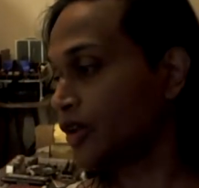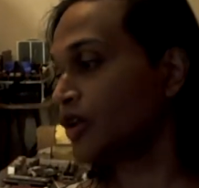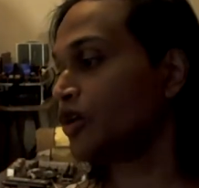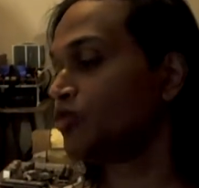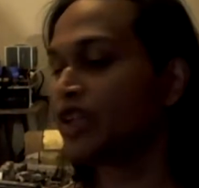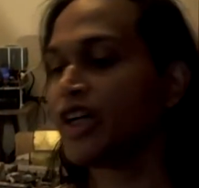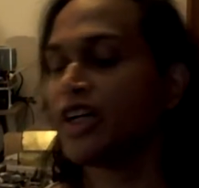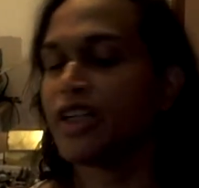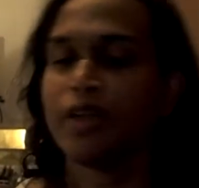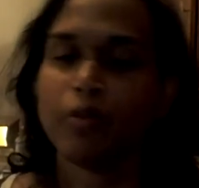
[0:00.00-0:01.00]

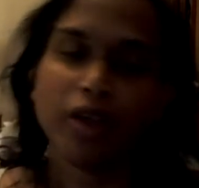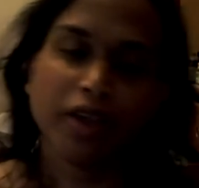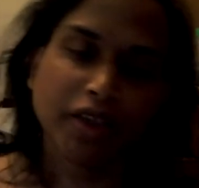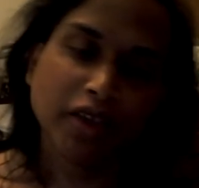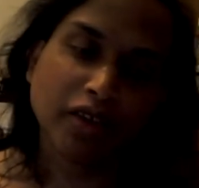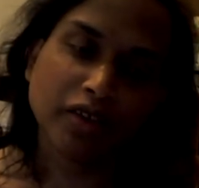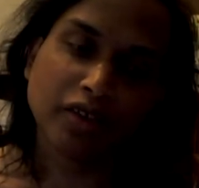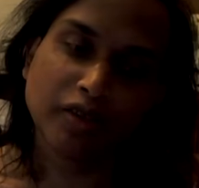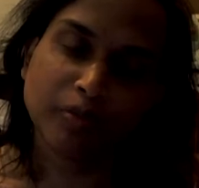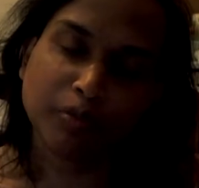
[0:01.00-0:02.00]
obtaining my
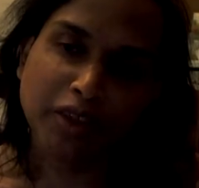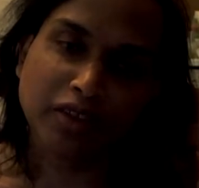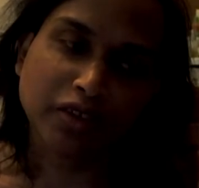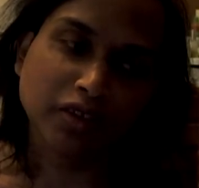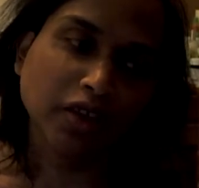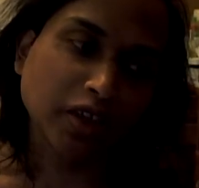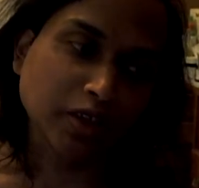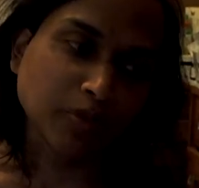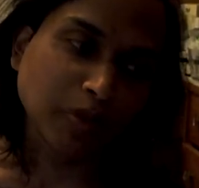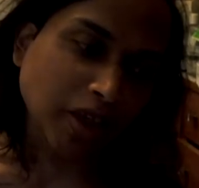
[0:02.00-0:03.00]
mental
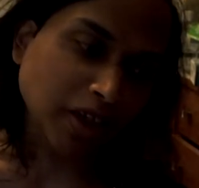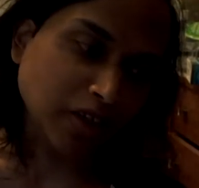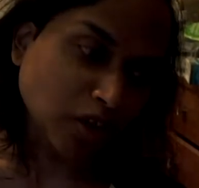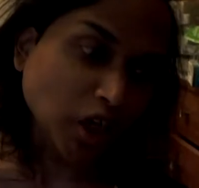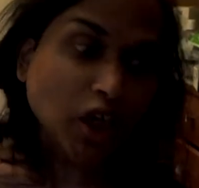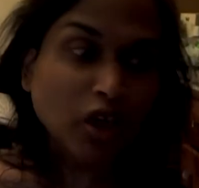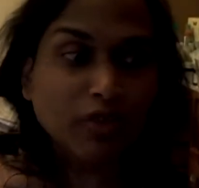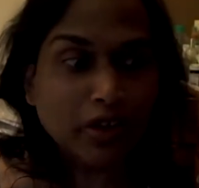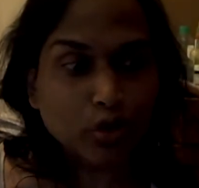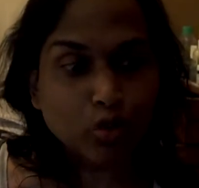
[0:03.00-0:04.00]
health plan
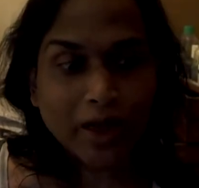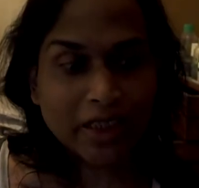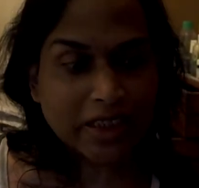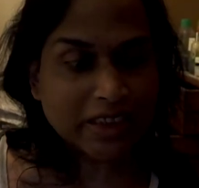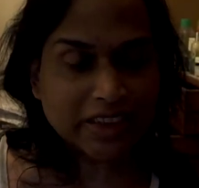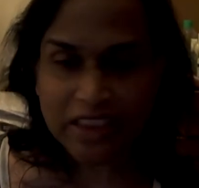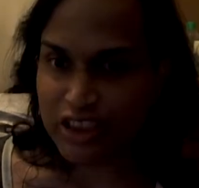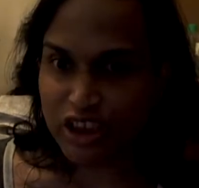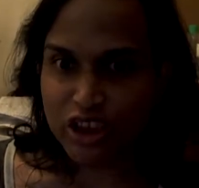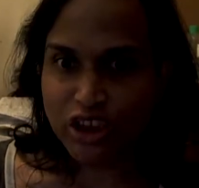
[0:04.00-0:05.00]
for 20
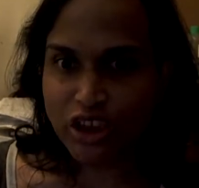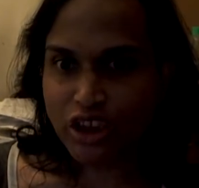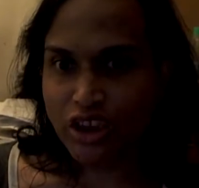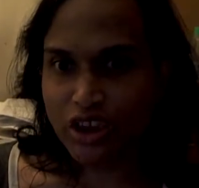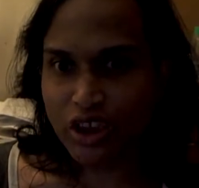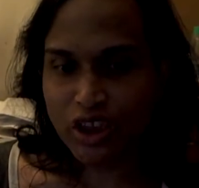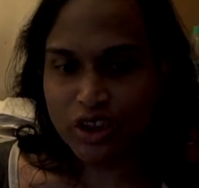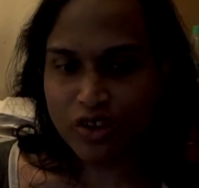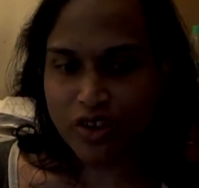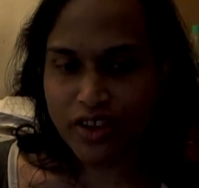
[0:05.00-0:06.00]
sessions.
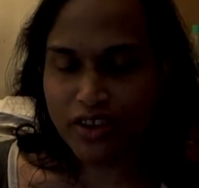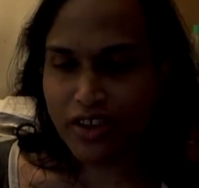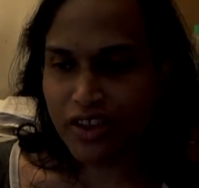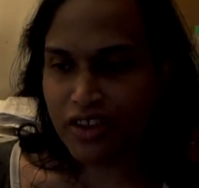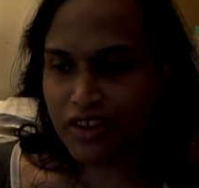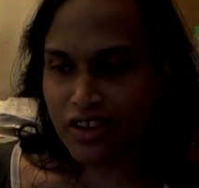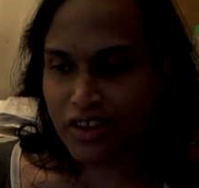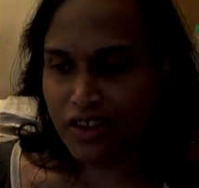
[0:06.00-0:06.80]
So I can see